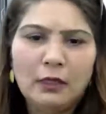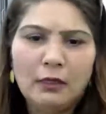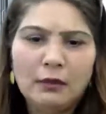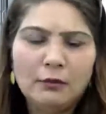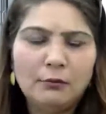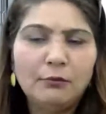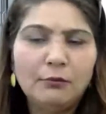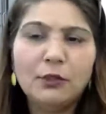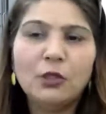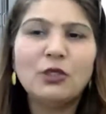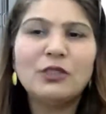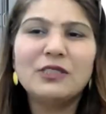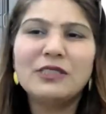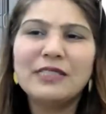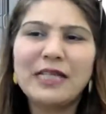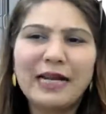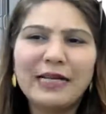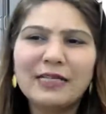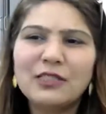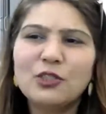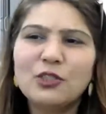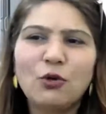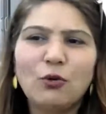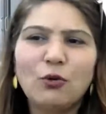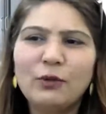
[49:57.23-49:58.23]
because
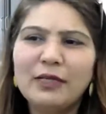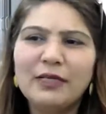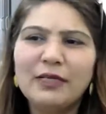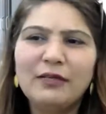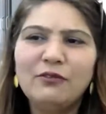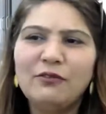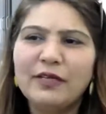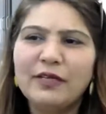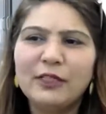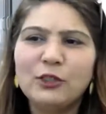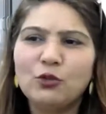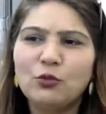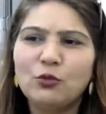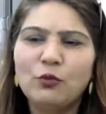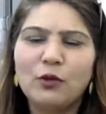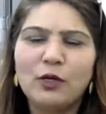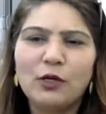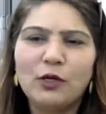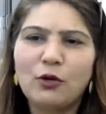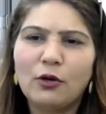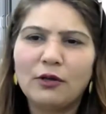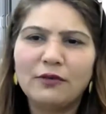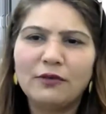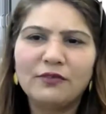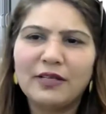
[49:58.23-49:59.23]
that's the only way to
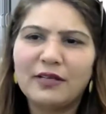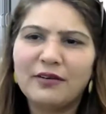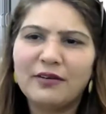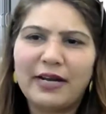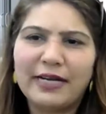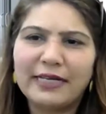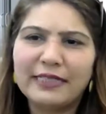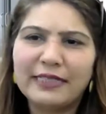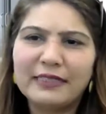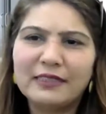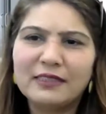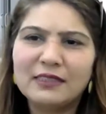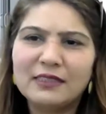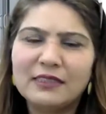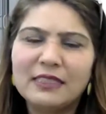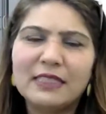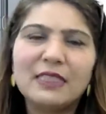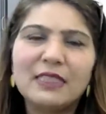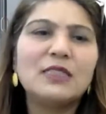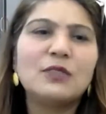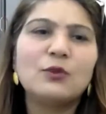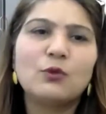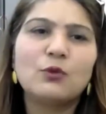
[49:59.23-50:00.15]
work on their writing skills